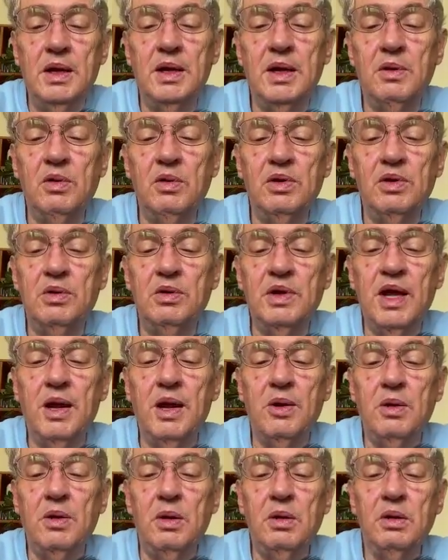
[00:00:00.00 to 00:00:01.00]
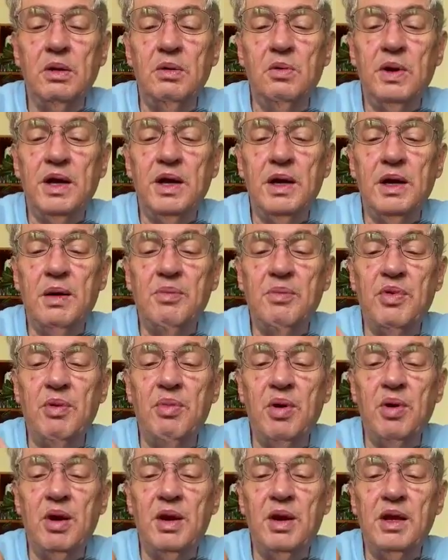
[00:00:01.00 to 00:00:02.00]
And I will do that all the way up
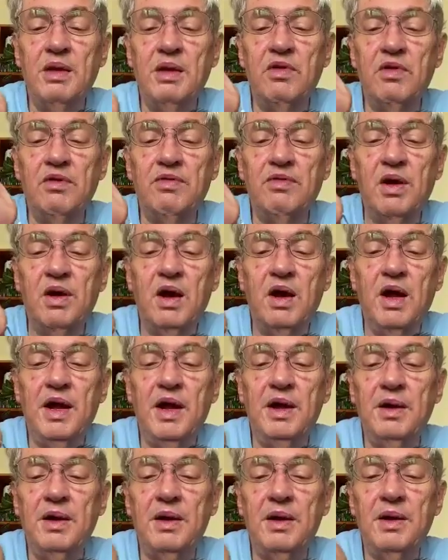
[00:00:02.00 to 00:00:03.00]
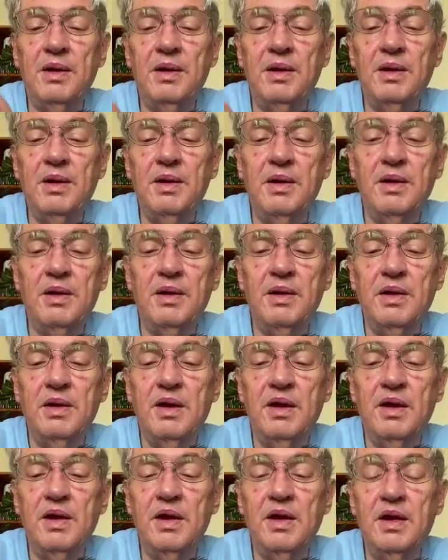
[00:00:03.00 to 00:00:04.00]
the body of the fly
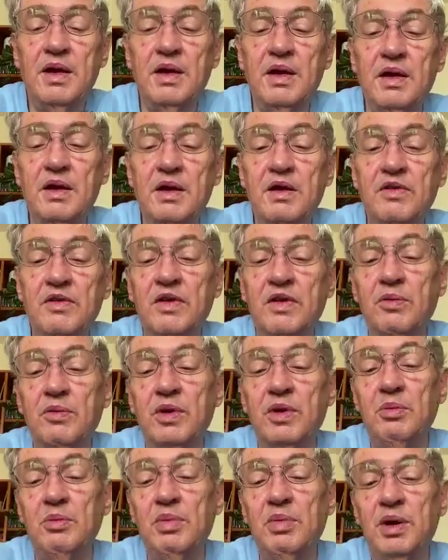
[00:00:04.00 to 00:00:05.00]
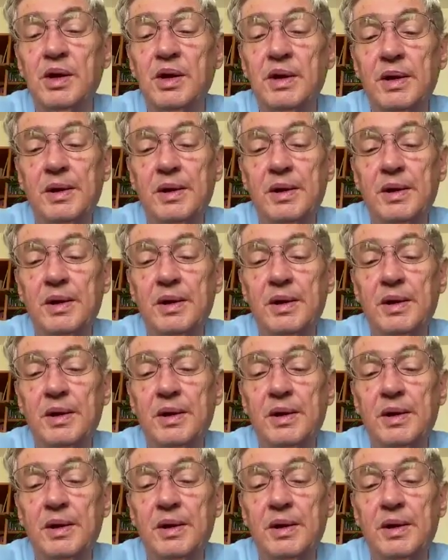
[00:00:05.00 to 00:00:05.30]
as a rib.